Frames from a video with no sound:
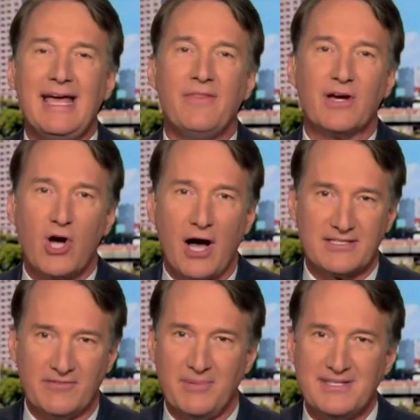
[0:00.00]
the
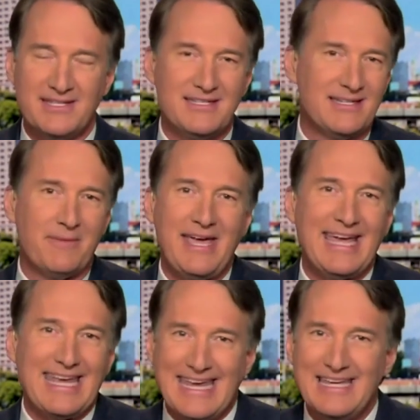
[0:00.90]
cost of business, and to make
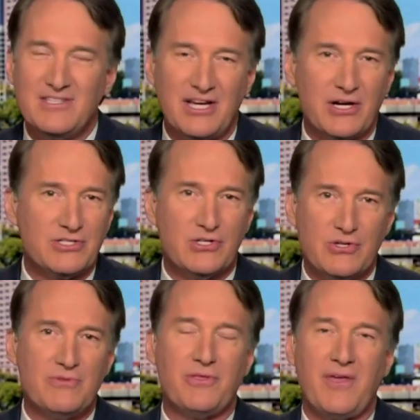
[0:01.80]
it easier to
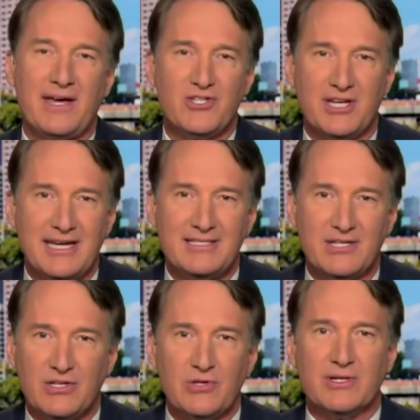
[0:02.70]
do the things you need to do.